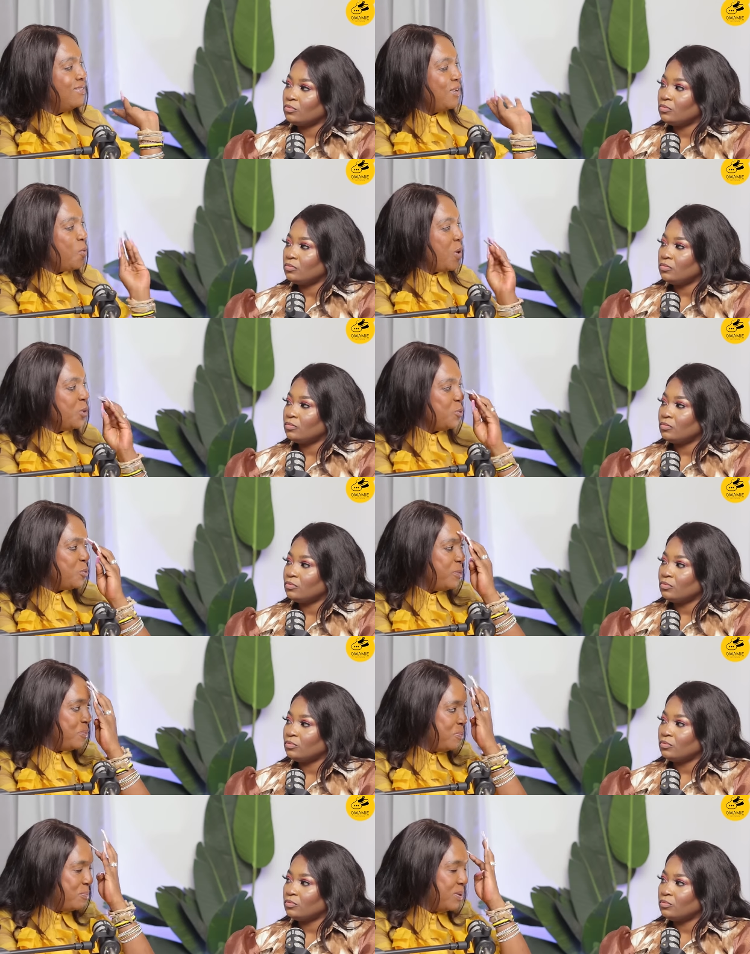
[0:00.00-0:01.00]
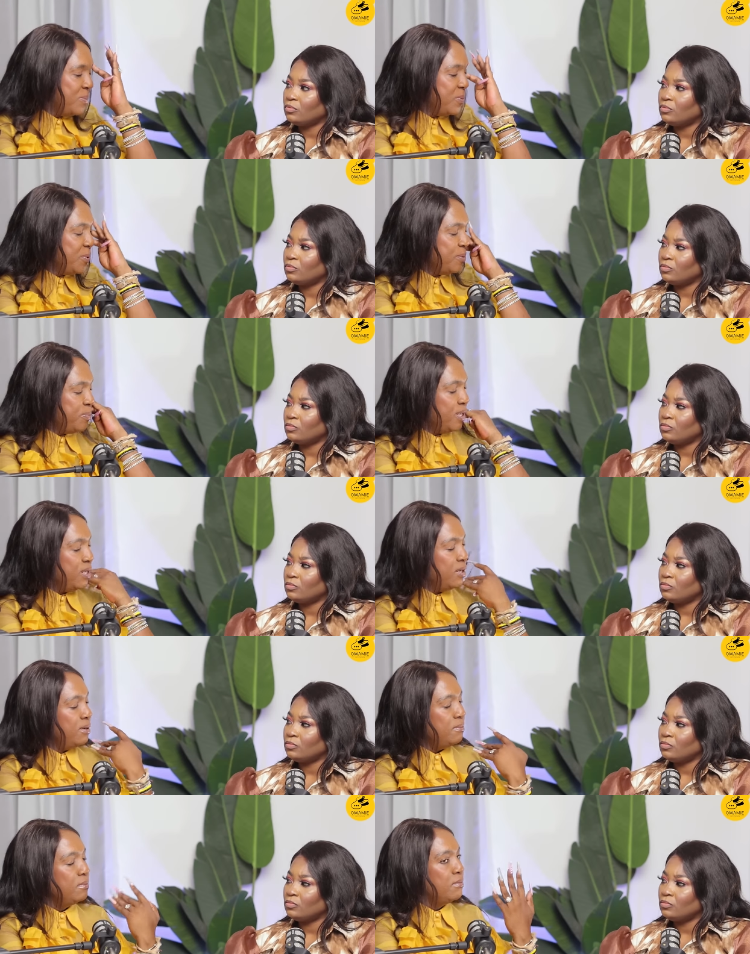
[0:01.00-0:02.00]
Speaker 1: the world would
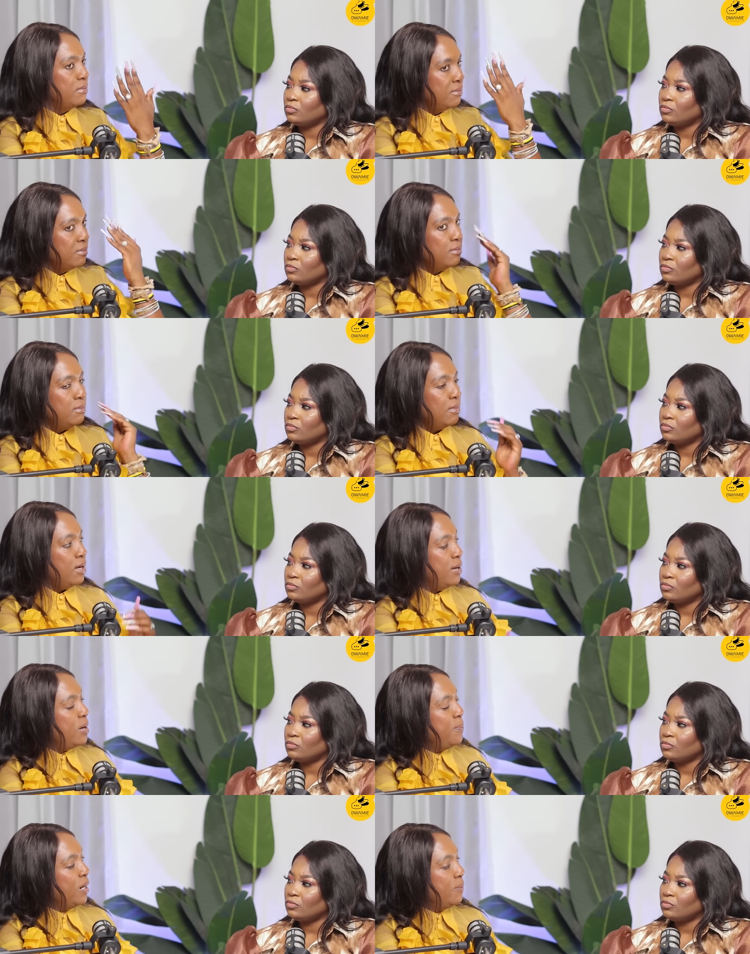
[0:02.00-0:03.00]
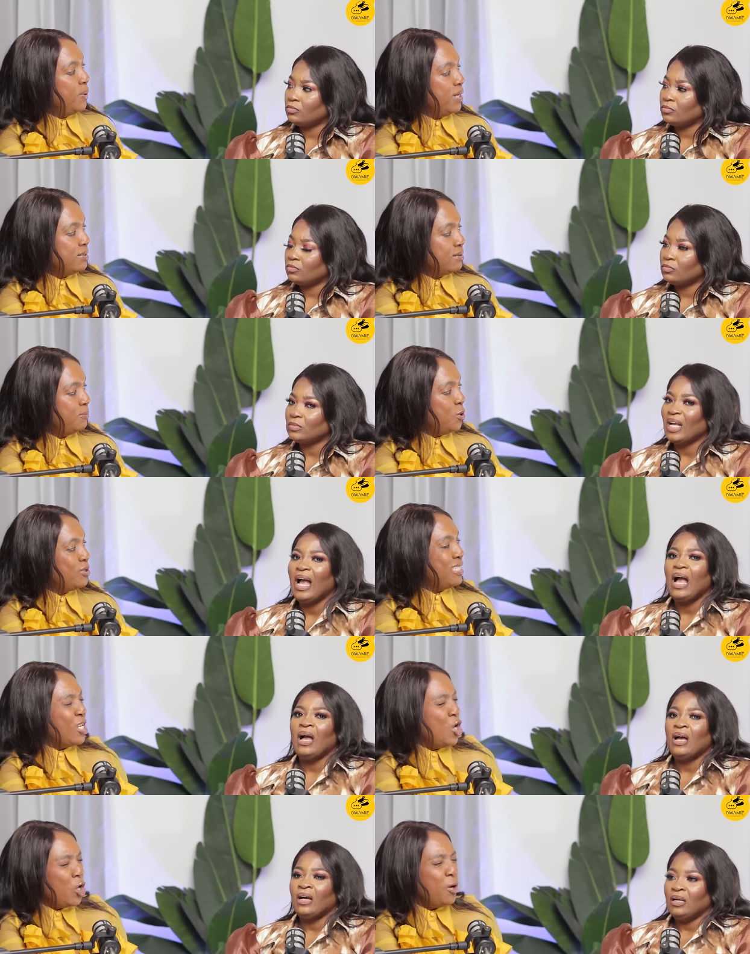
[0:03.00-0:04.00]
be a better place. Because
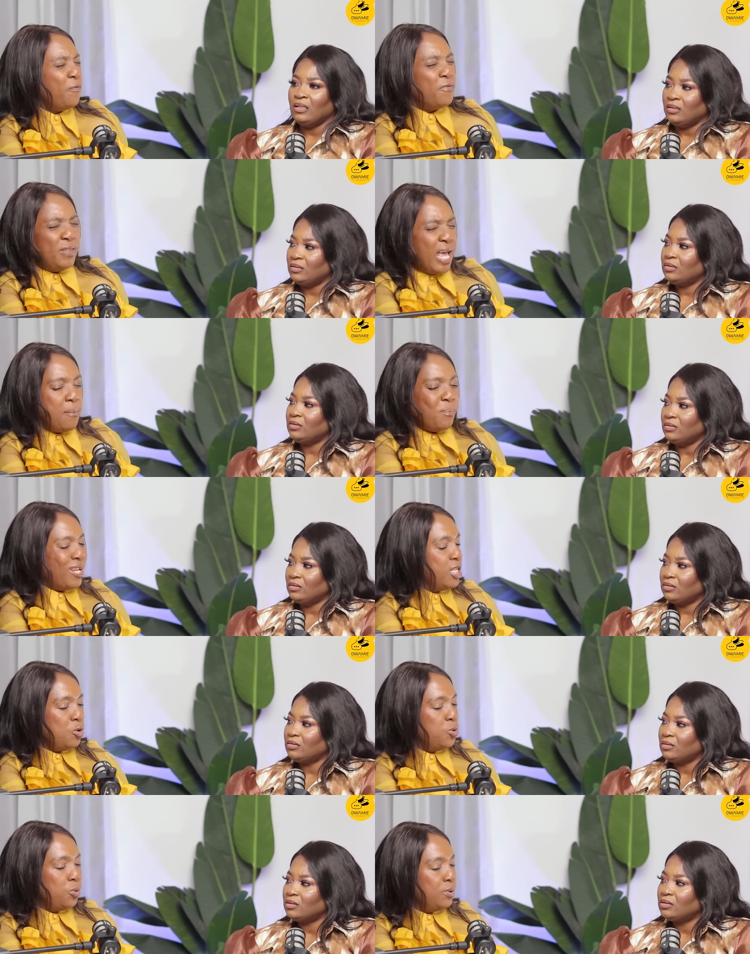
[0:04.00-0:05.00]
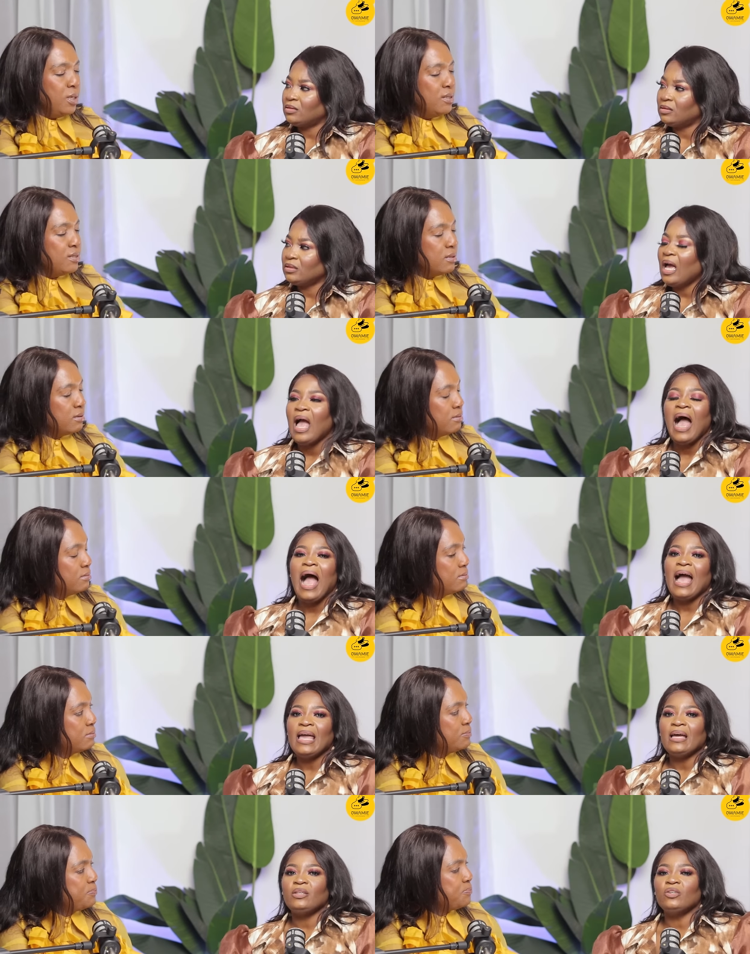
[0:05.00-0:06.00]
there's a lot of them, but they don't know things.
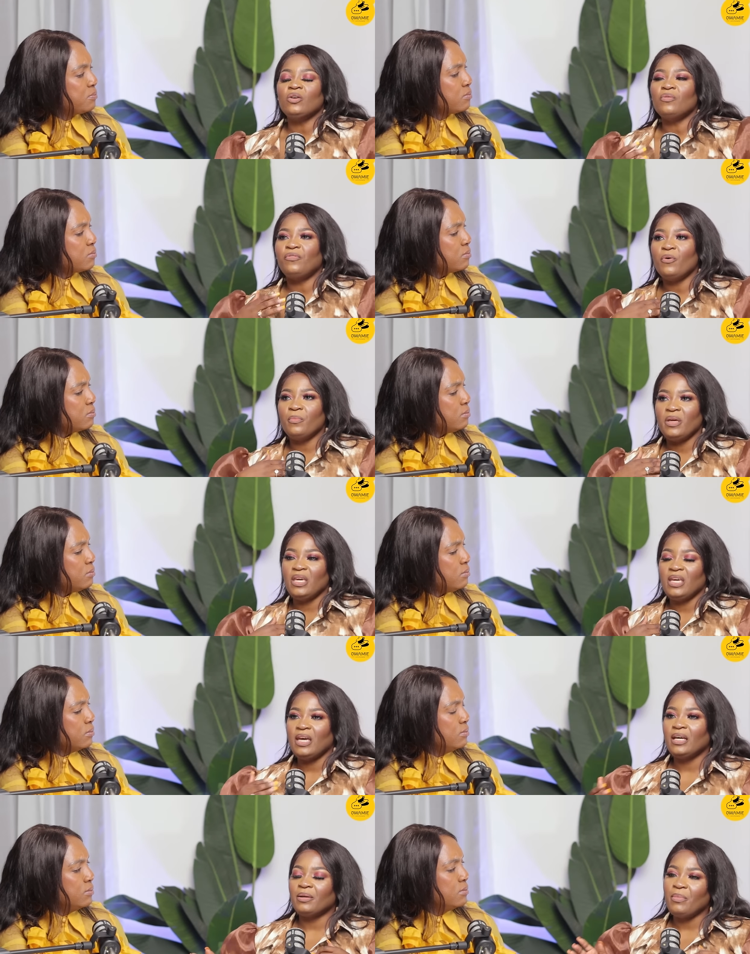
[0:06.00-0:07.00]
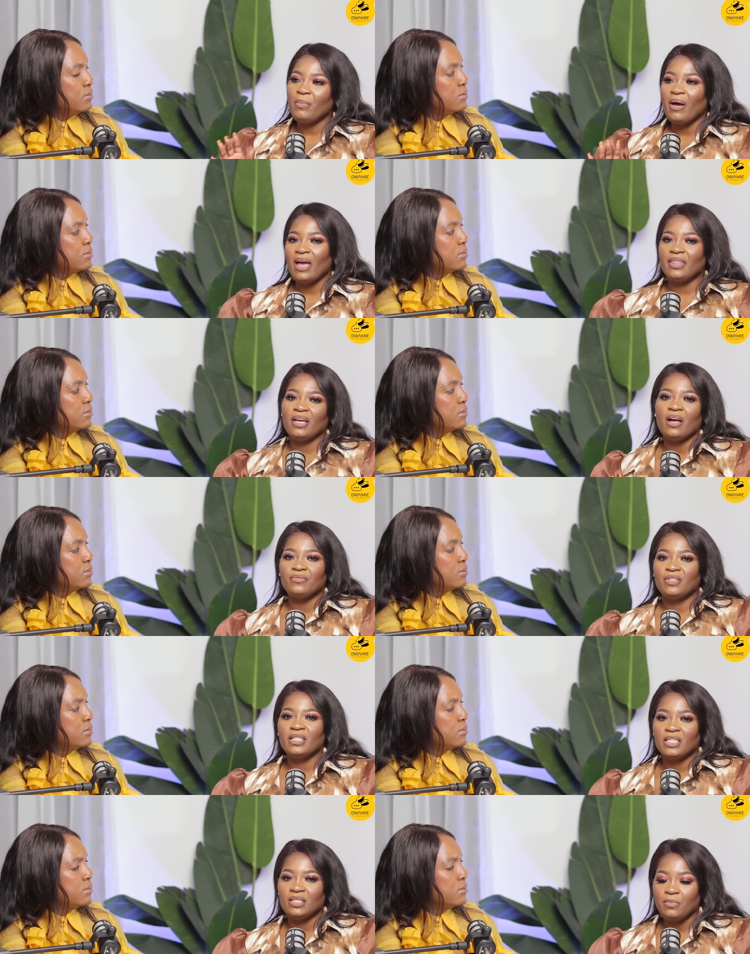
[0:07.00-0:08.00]
Speaker 2: You know, for me, remember, I think I've
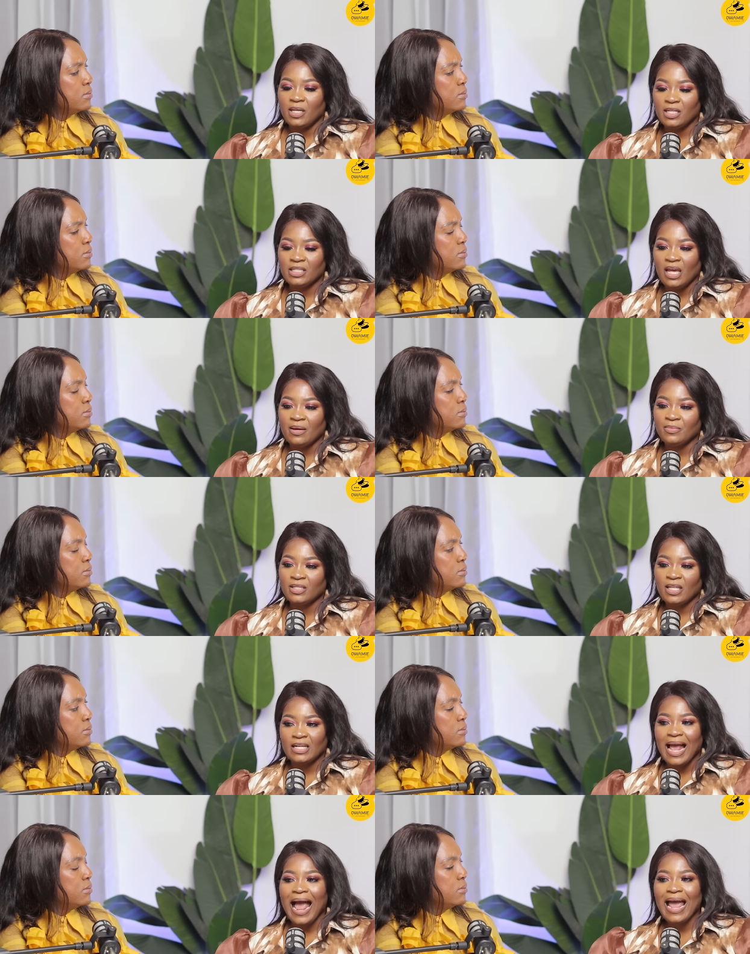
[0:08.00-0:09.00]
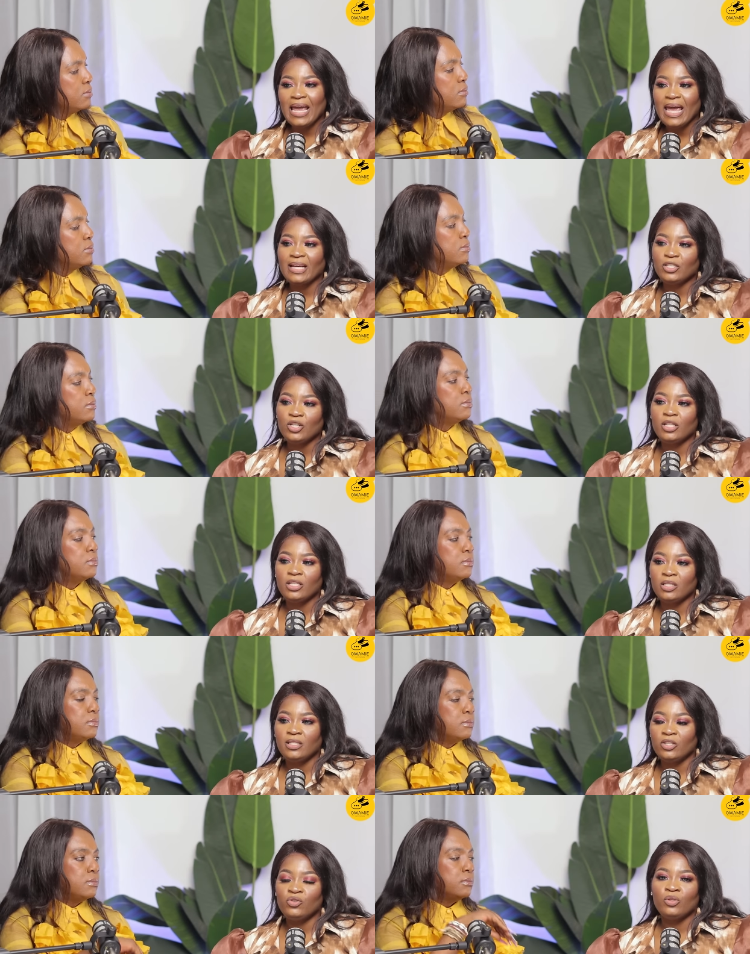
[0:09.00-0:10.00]
said this many times, that I actually
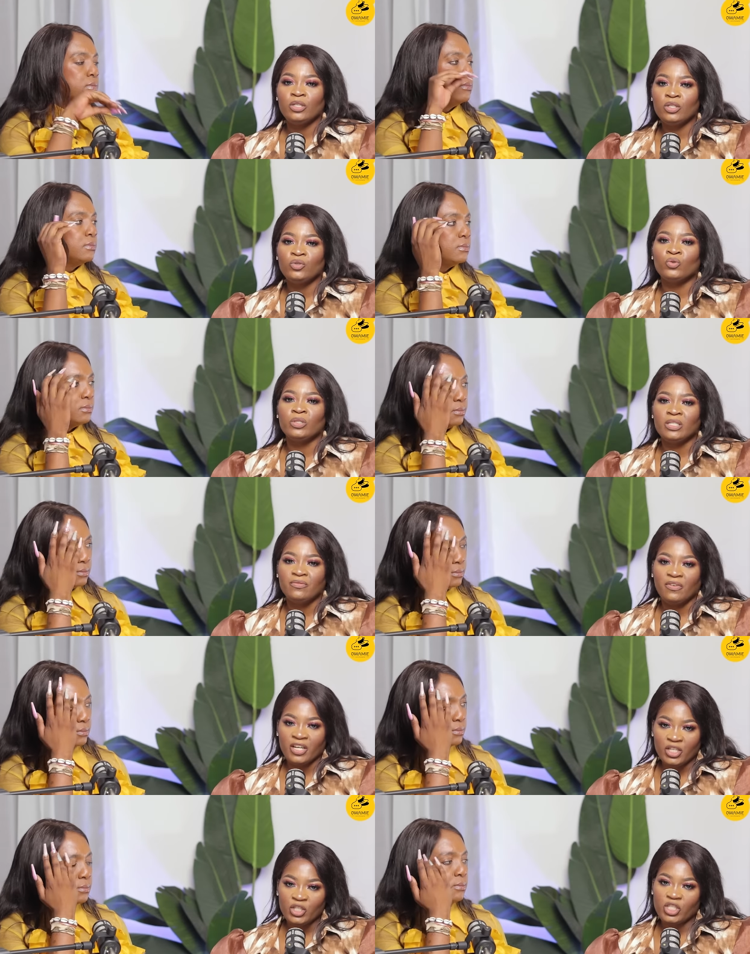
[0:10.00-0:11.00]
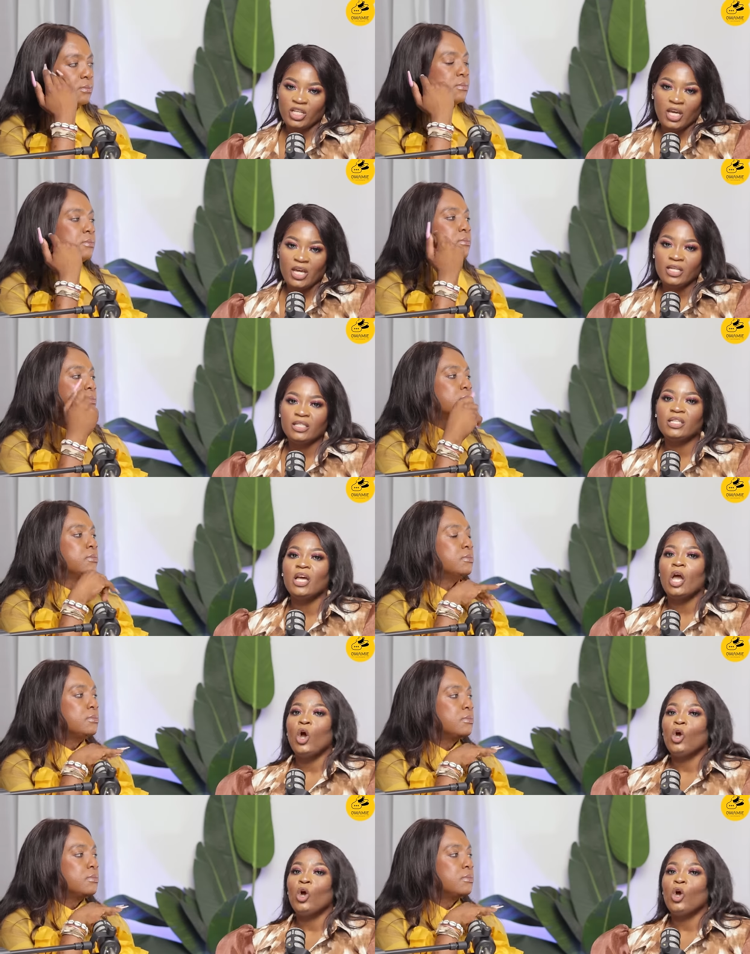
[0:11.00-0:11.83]
literally do differentiate.